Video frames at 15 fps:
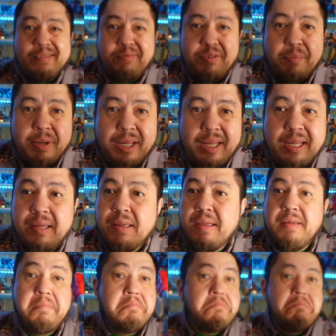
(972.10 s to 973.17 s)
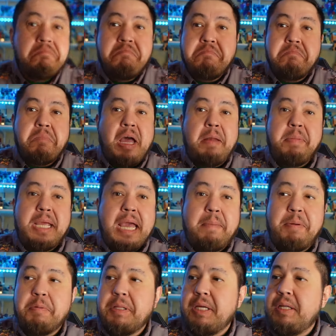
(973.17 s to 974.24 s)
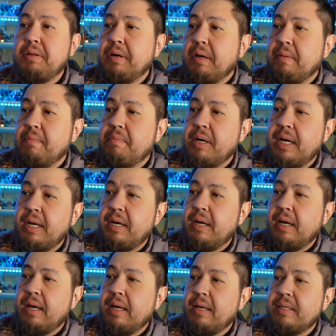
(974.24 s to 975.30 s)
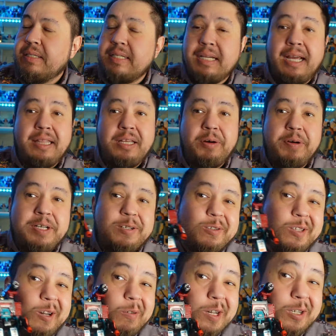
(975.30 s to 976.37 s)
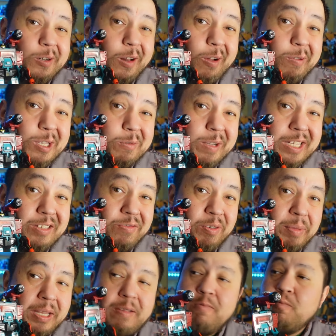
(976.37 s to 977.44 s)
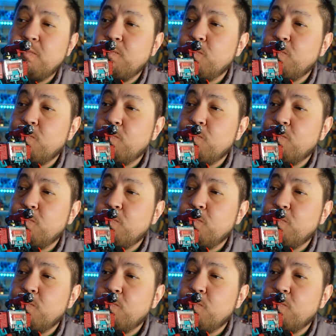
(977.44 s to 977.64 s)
up for me. I'd be happy with either. But uh, since I got the original, the original always wins for me.